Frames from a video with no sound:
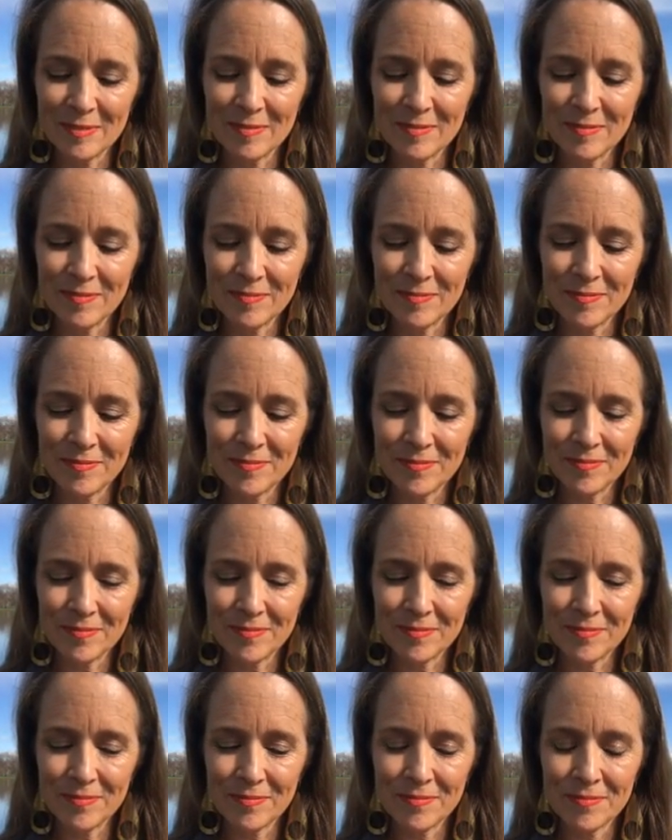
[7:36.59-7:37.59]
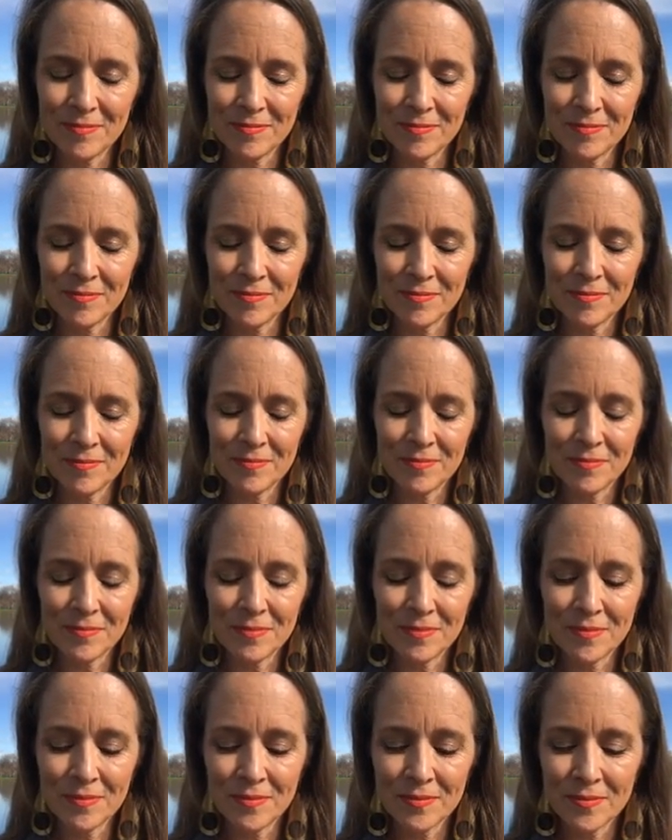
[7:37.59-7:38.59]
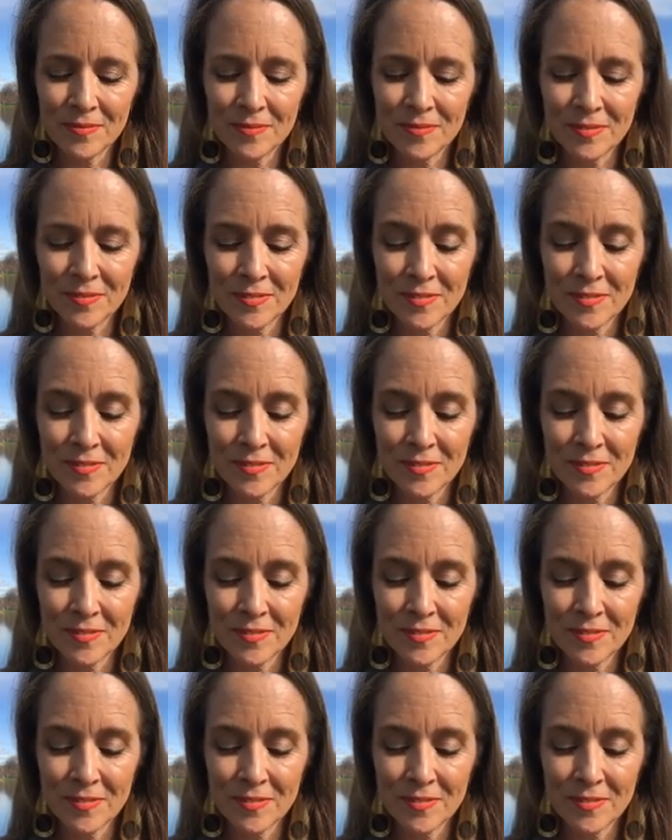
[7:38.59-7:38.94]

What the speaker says: No one is speaking in this clip.